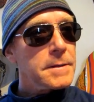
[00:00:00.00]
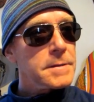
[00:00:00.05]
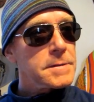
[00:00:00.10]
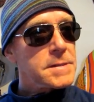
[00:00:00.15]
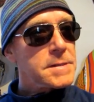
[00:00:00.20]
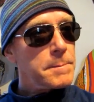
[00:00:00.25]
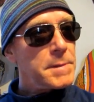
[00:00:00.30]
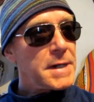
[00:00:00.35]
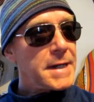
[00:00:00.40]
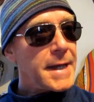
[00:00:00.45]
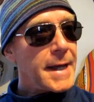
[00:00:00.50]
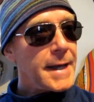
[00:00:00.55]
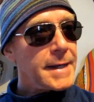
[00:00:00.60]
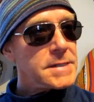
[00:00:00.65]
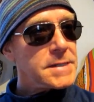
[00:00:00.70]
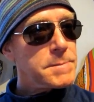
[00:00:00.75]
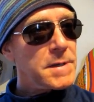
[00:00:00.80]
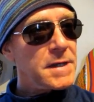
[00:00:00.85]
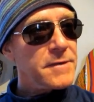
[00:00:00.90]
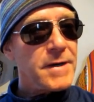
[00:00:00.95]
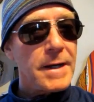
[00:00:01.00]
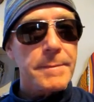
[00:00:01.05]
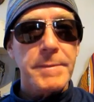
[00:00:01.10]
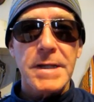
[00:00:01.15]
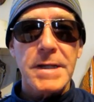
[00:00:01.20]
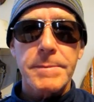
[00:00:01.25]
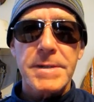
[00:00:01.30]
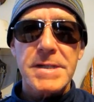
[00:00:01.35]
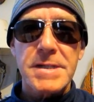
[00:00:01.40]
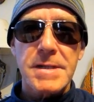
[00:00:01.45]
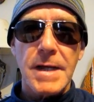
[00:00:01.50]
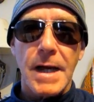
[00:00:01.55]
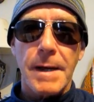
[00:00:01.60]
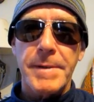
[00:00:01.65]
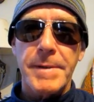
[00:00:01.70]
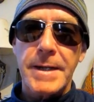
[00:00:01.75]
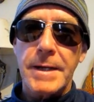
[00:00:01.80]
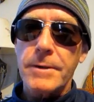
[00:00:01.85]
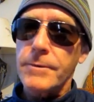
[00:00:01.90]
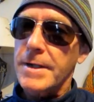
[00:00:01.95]
Somebody asked me if I'm going to be
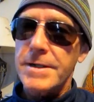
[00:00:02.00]
stopping at